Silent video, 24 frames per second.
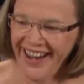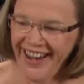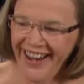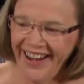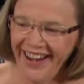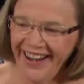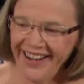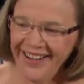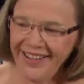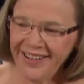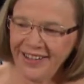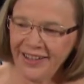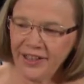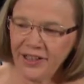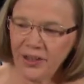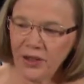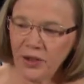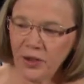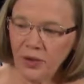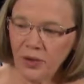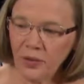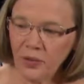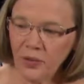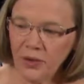And
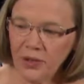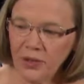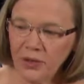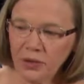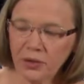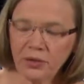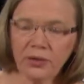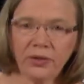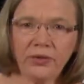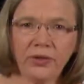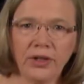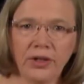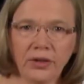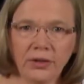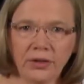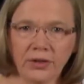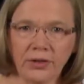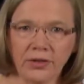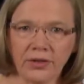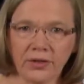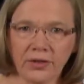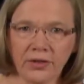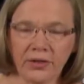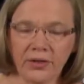we took 3
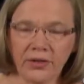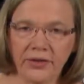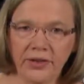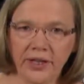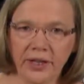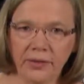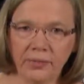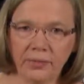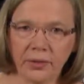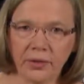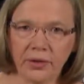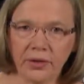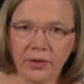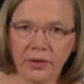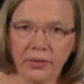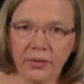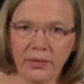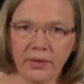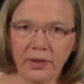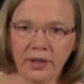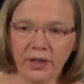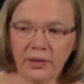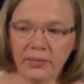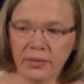years on that book
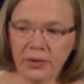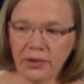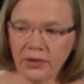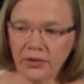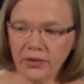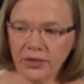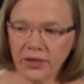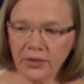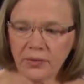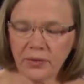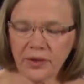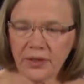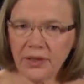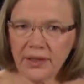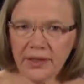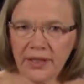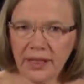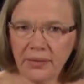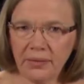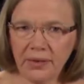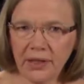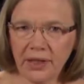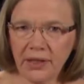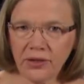because it wasn't
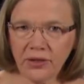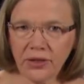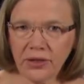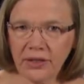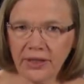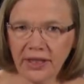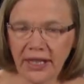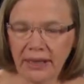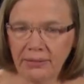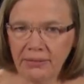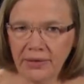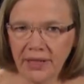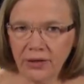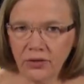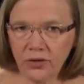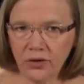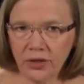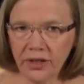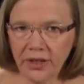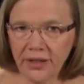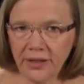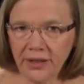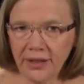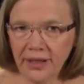something that just came
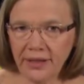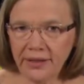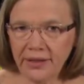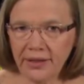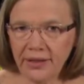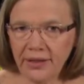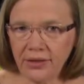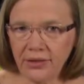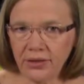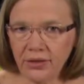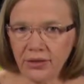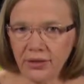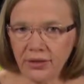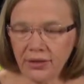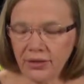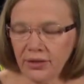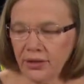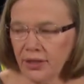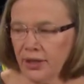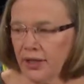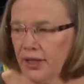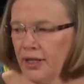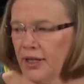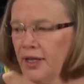naturally and easily to her.
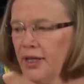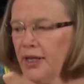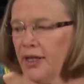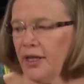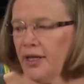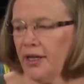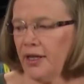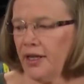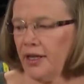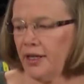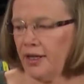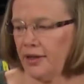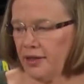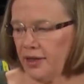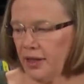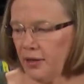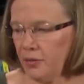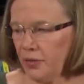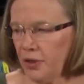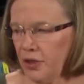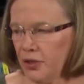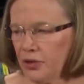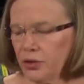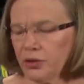And then
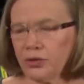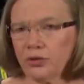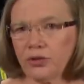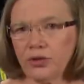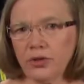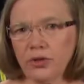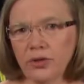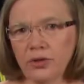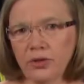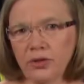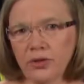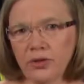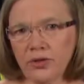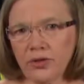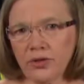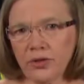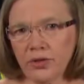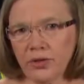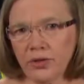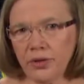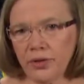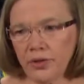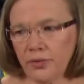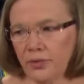we took 2 years
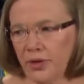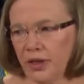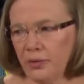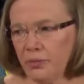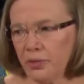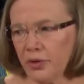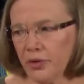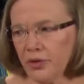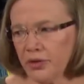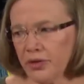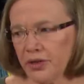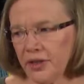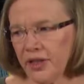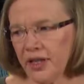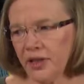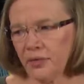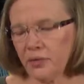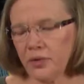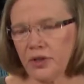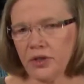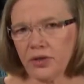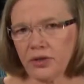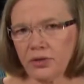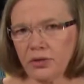on the Red Book. So now
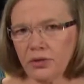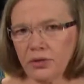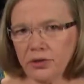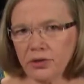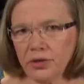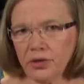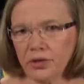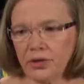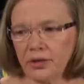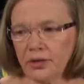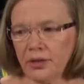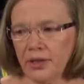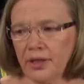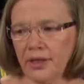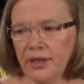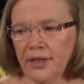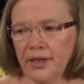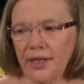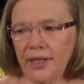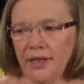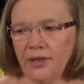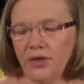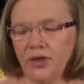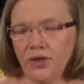if we started at
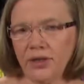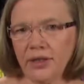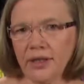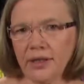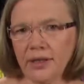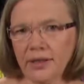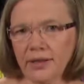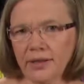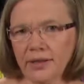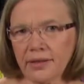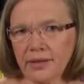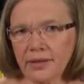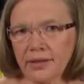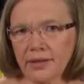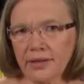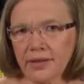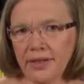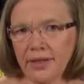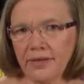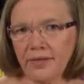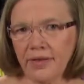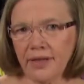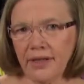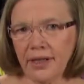age 6,
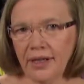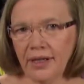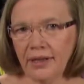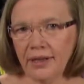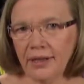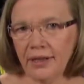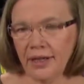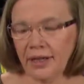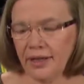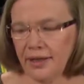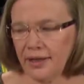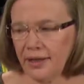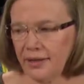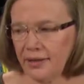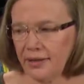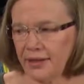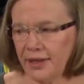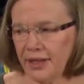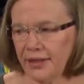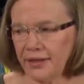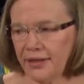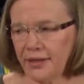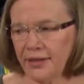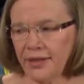7, 8, 9,
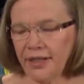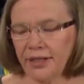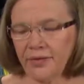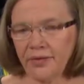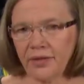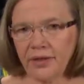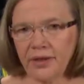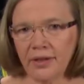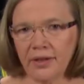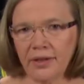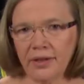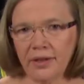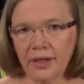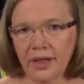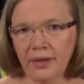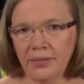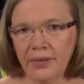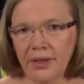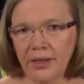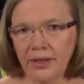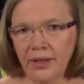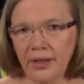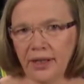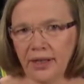10, 11, I
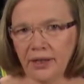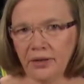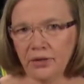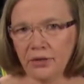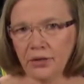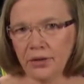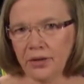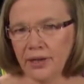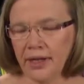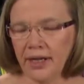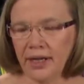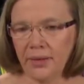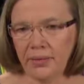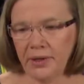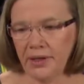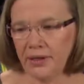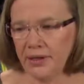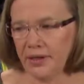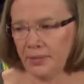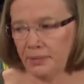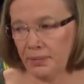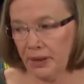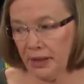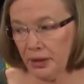mean, I could now be
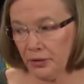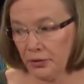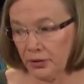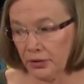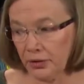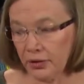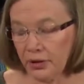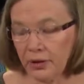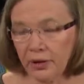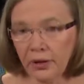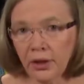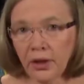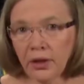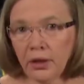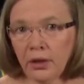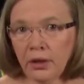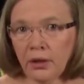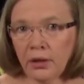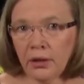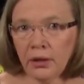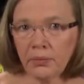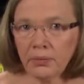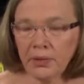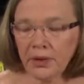as a parent going,
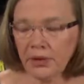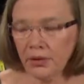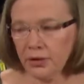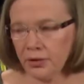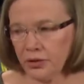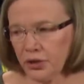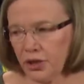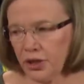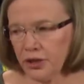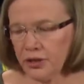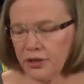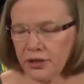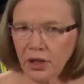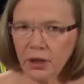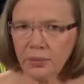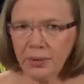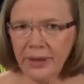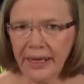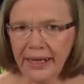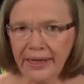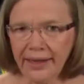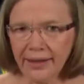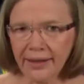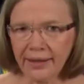oh, but look, she's so
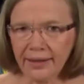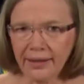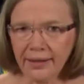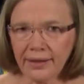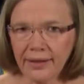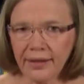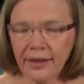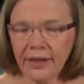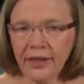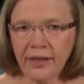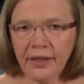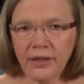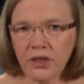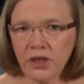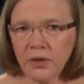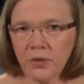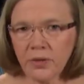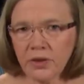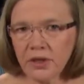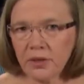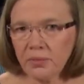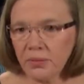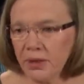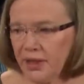behind. She
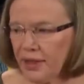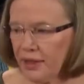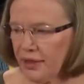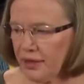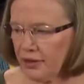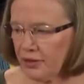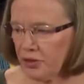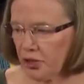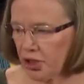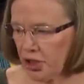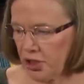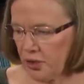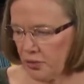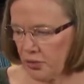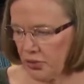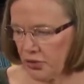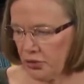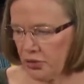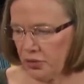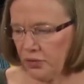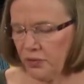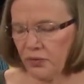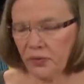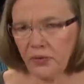wasn't behind. She was
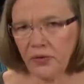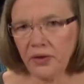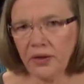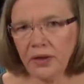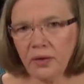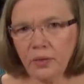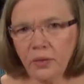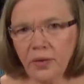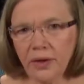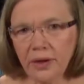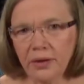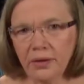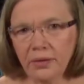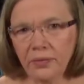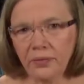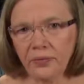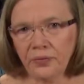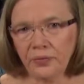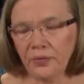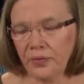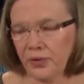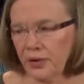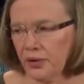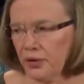doing very well
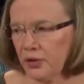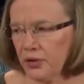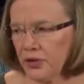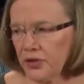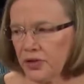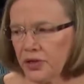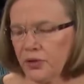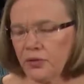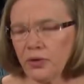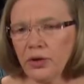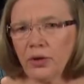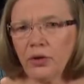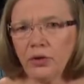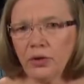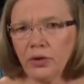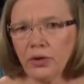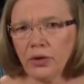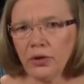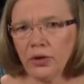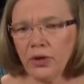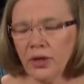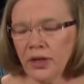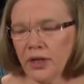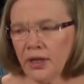considering
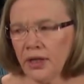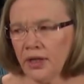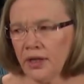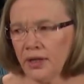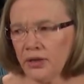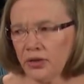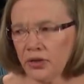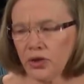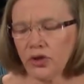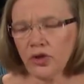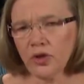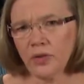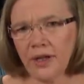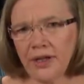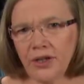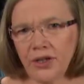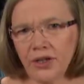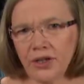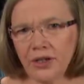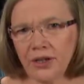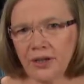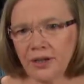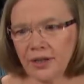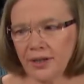her
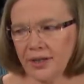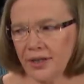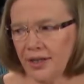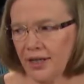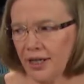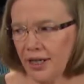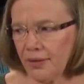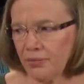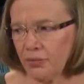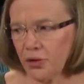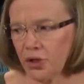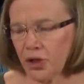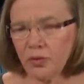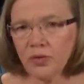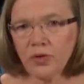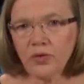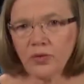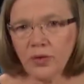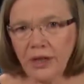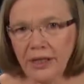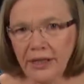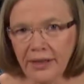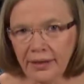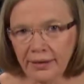situation at the time. She was
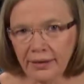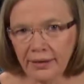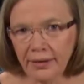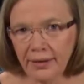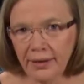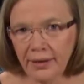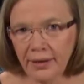reading.